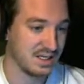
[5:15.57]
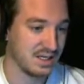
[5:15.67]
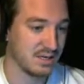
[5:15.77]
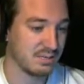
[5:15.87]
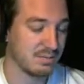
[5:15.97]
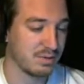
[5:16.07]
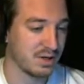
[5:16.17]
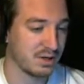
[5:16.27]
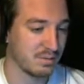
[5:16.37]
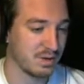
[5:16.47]
Empty
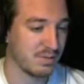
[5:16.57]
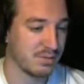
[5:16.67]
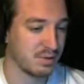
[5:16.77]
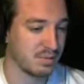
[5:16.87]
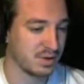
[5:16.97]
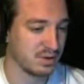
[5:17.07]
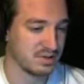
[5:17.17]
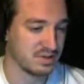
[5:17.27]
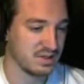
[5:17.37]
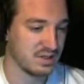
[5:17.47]
bottle, empty beer
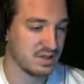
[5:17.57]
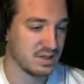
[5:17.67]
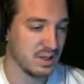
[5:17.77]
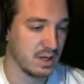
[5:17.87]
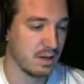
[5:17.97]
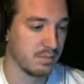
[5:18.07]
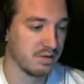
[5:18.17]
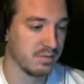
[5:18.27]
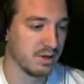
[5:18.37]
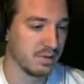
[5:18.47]
bottles. Empty
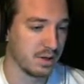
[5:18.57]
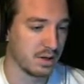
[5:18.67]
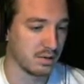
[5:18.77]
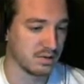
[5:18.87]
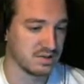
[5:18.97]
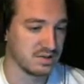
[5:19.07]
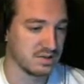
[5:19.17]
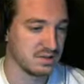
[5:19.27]
beer bottles.